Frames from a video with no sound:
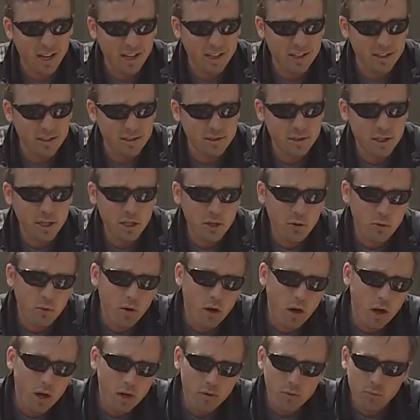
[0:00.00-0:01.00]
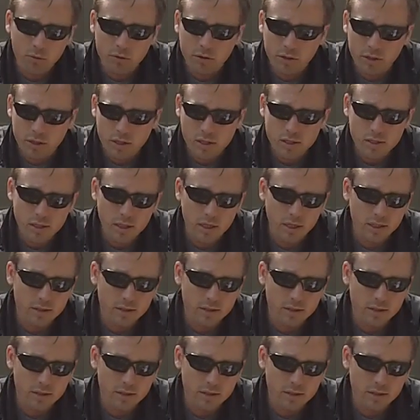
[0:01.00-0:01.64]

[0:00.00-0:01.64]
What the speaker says: I continue on with this